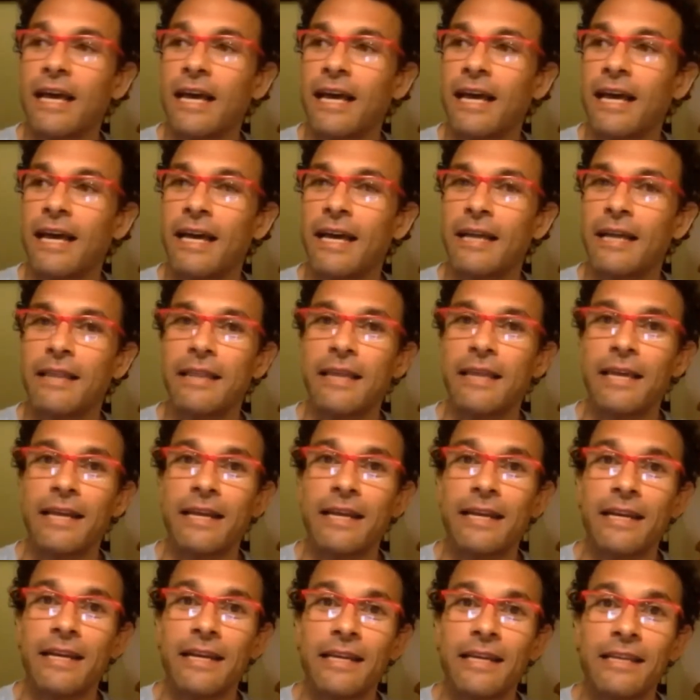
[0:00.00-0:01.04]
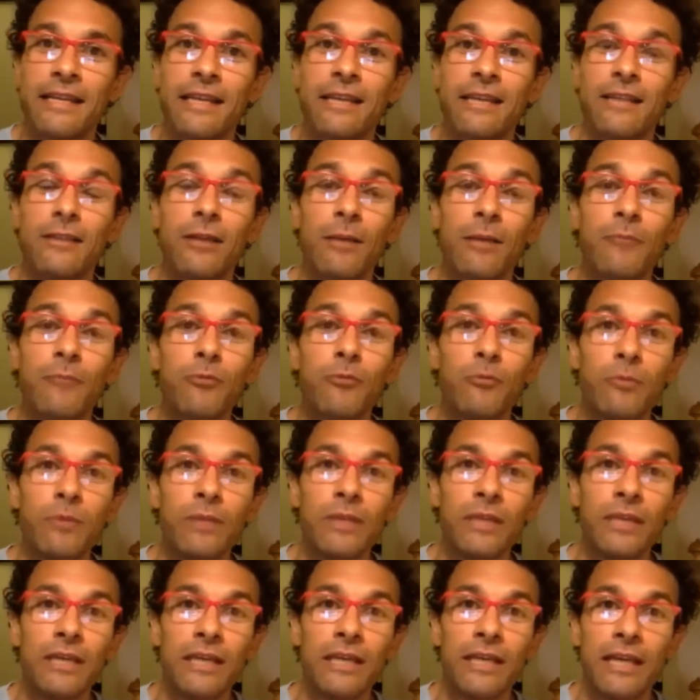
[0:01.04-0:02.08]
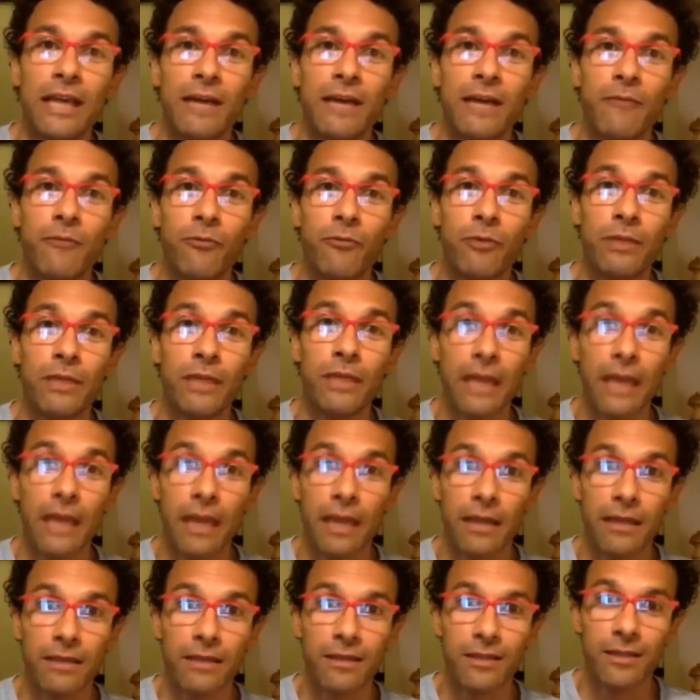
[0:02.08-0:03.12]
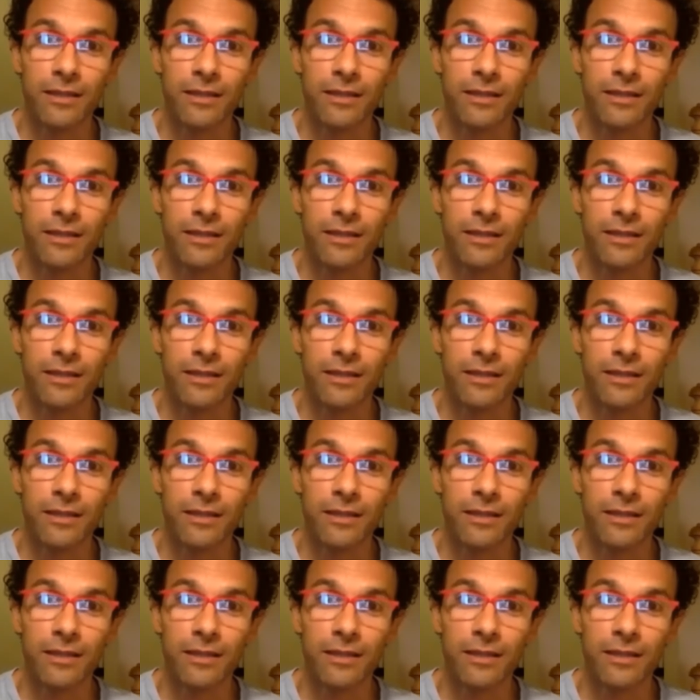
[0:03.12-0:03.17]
and then it ended up to be a full decade.